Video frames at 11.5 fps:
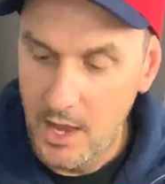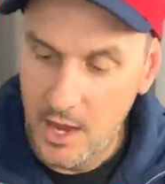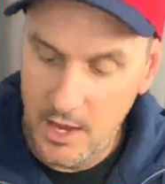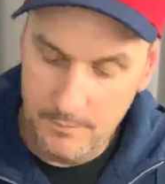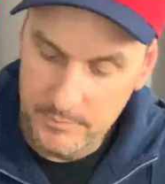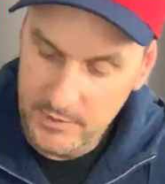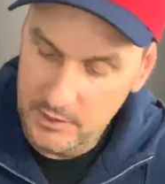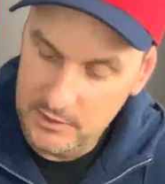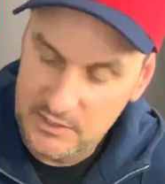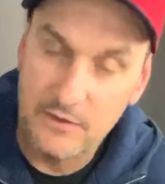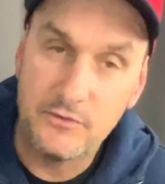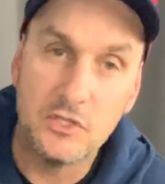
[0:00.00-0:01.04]
Little
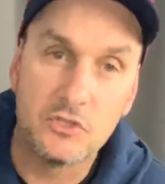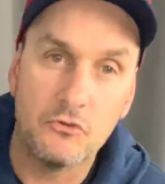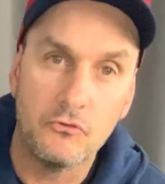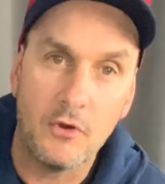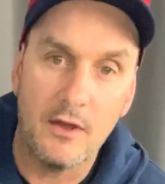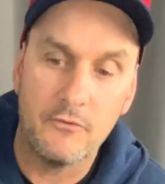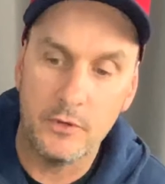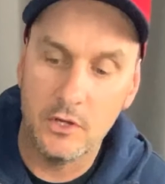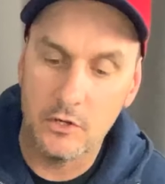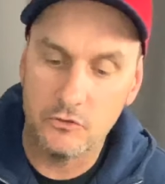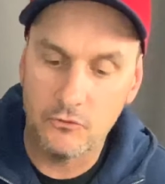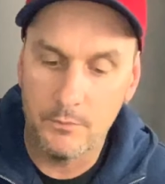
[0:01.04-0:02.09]
safety screwdriver when you
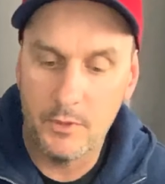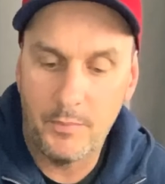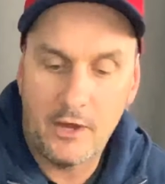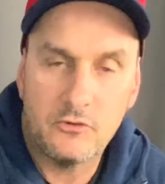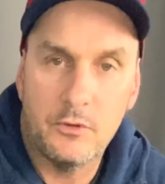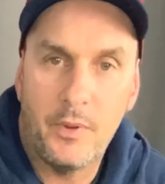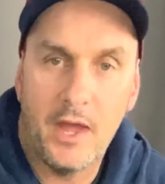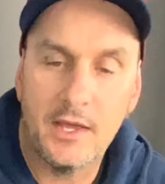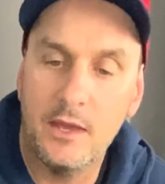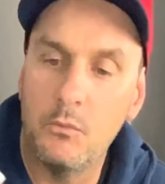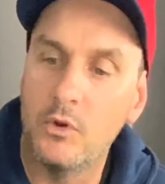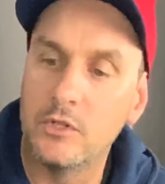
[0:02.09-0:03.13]
got to drop the battery
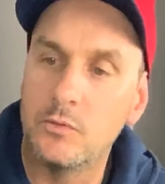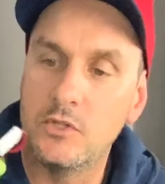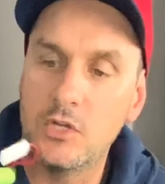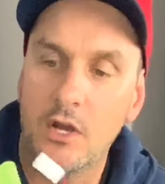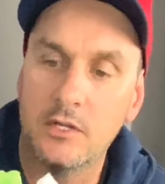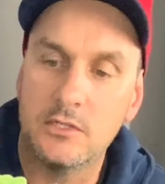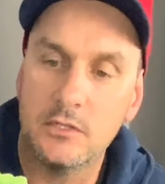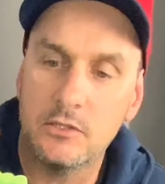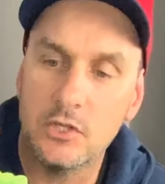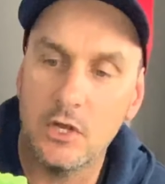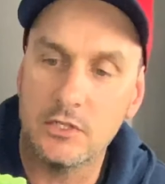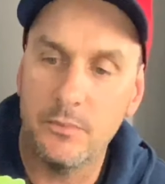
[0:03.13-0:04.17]
pack in once we charge
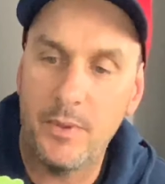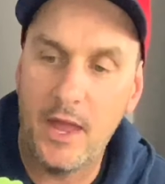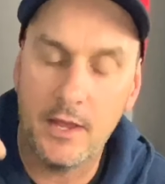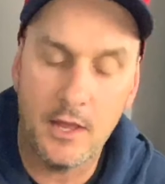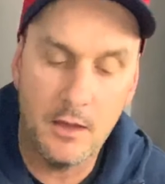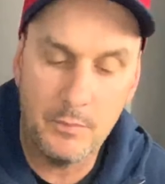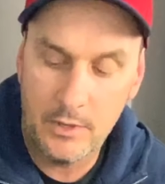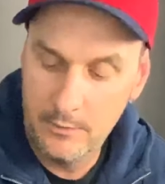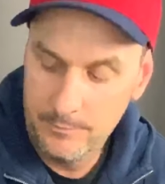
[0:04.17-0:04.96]
the pack up.